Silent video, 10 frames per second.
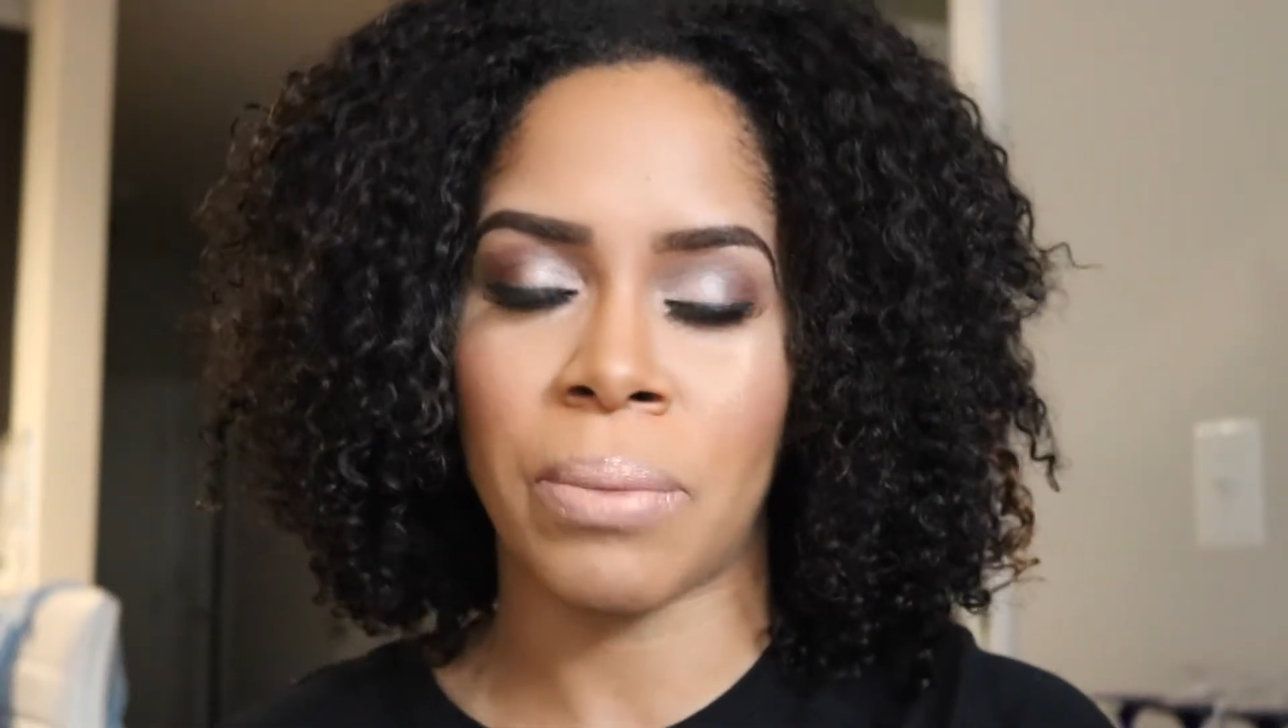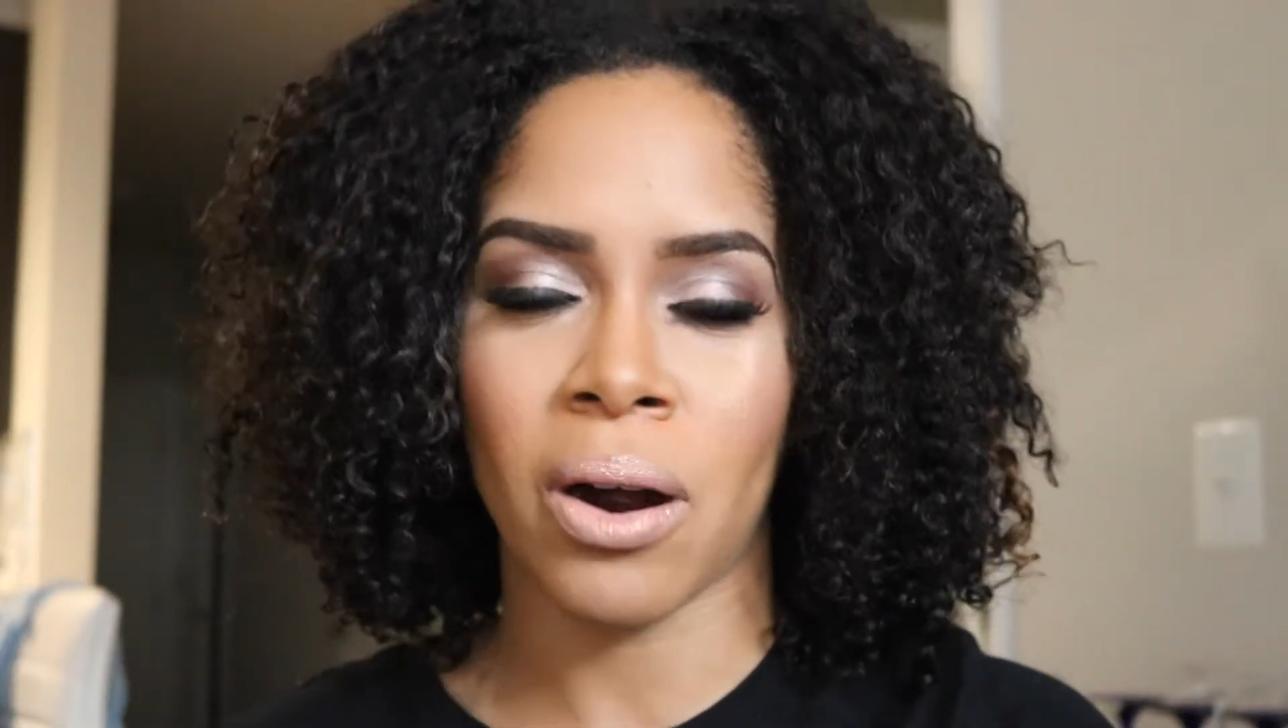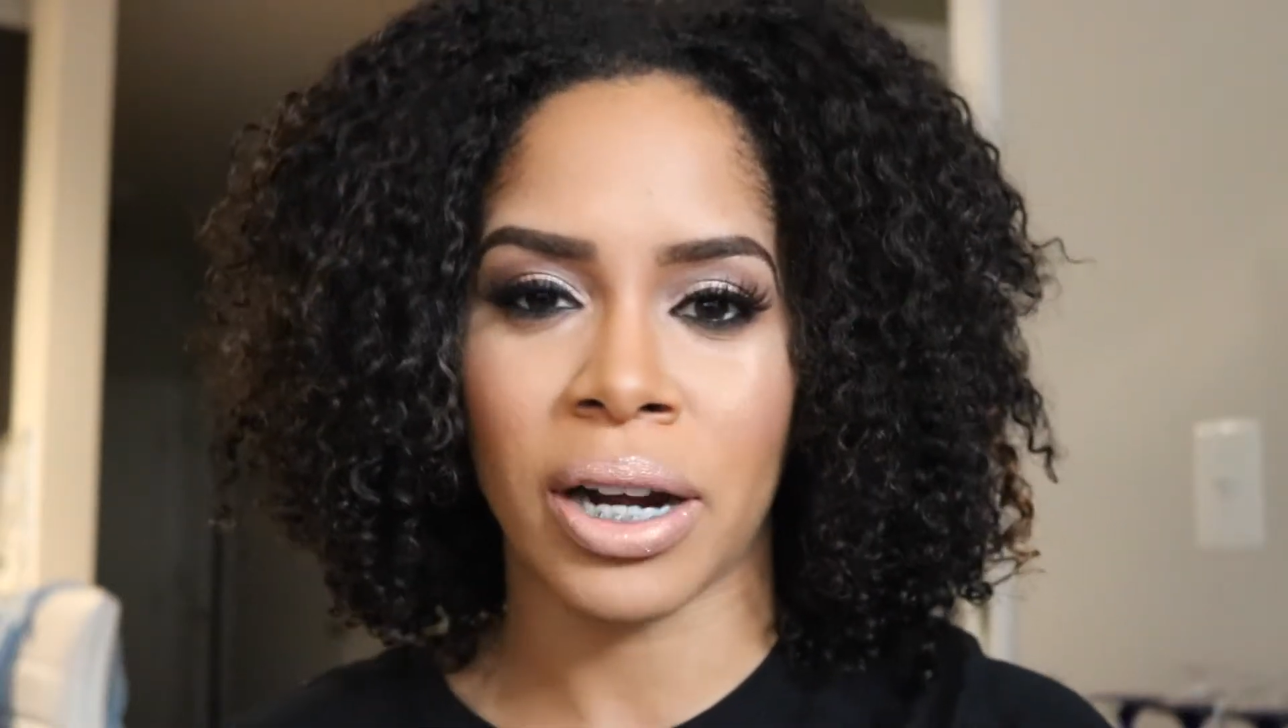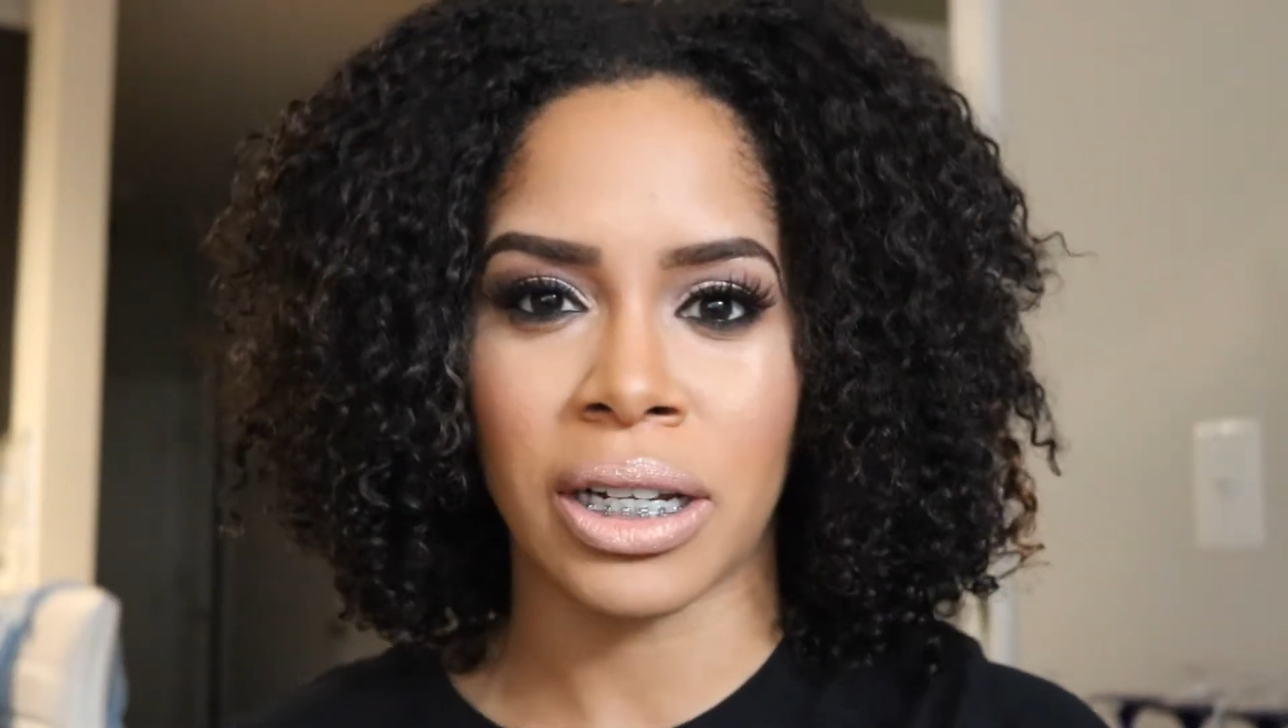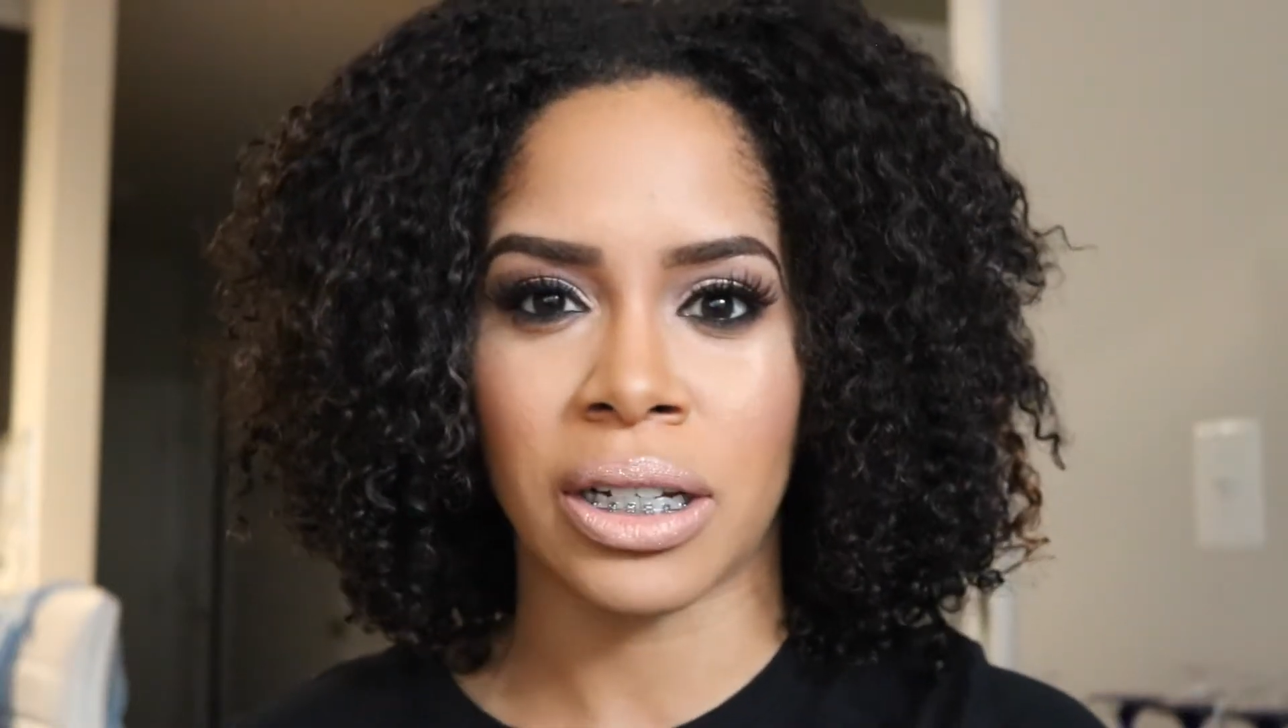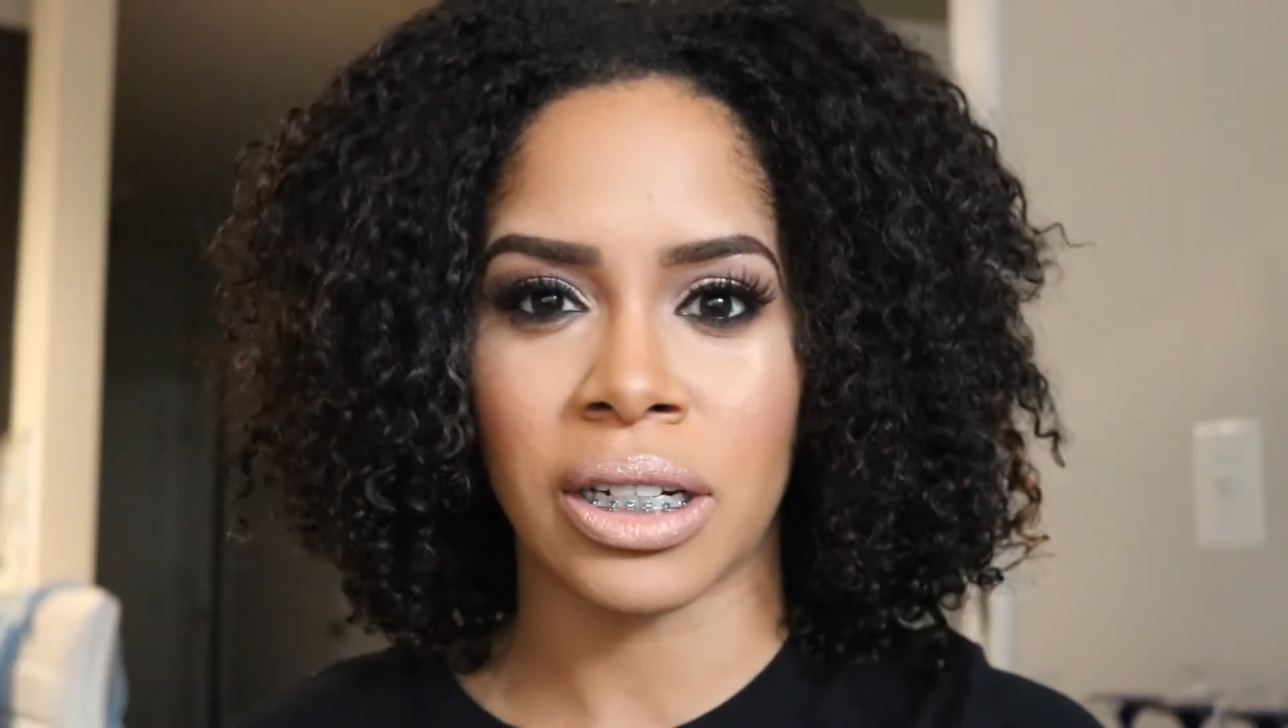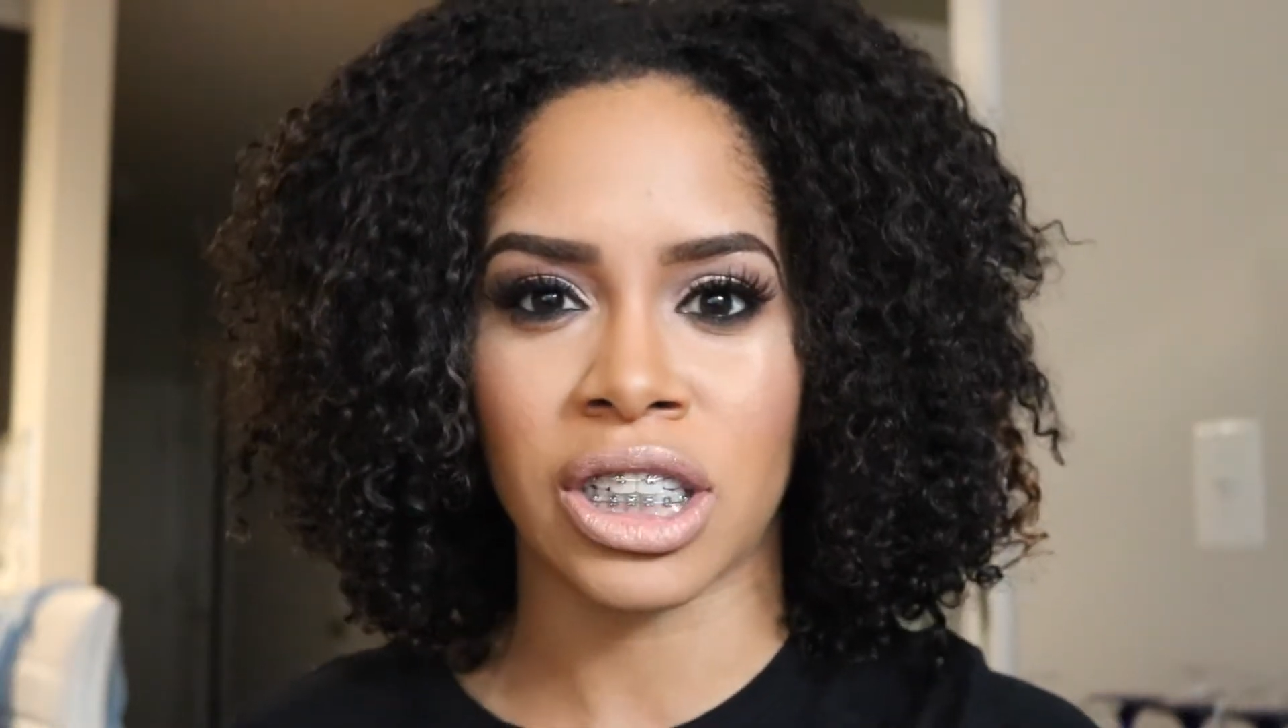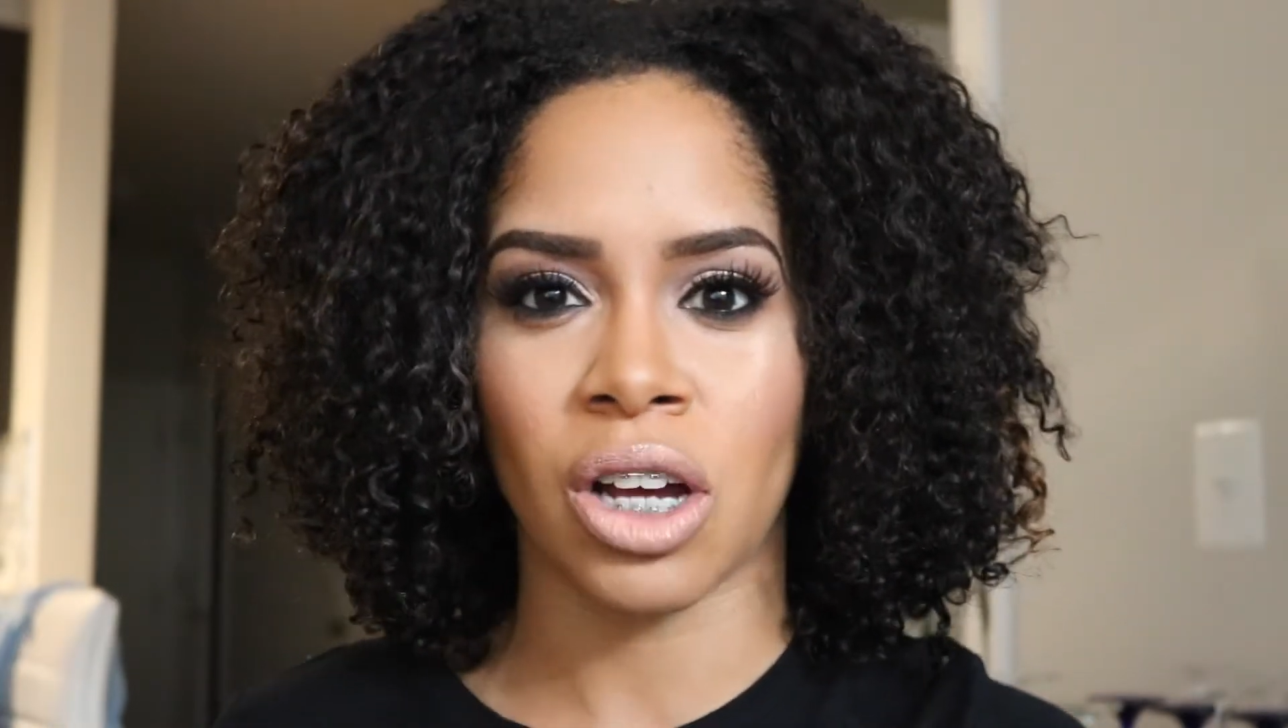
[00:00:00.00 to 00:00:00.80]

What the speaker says: party look.